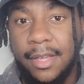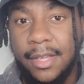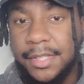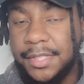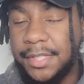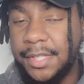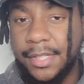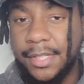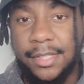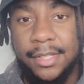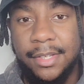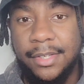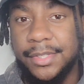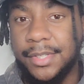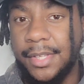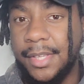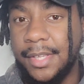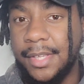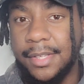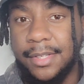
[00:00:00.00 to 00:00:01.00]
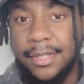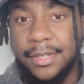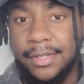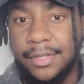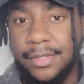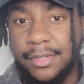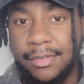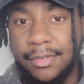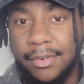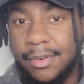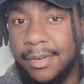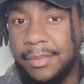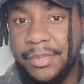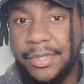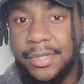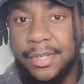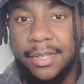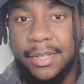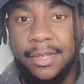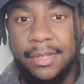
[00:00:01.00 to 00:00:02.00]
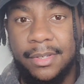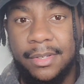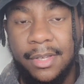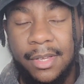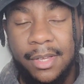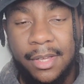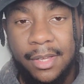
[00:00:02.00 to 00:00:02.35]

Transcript: 6 years of age. You know what I'm saying?